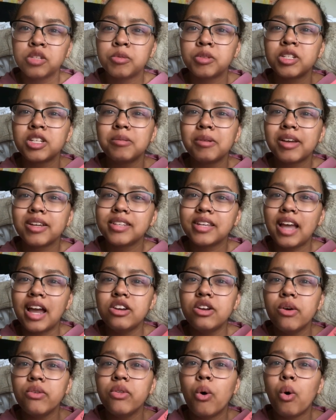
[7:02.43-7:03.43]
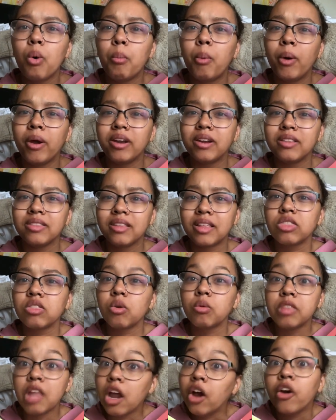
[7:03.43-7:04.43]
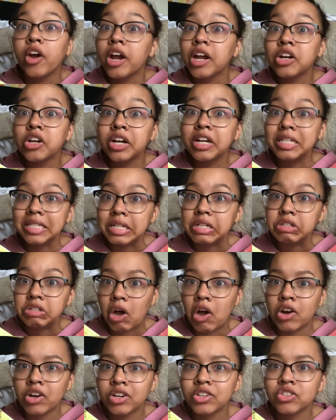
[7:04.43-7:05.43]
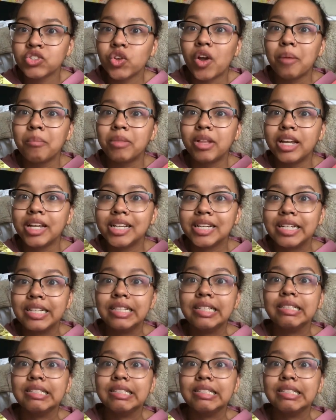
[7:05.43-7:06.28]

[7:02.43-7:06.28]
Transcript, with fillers: Especially because like I know the whole point, like the narrator is their daughter, so I'm like,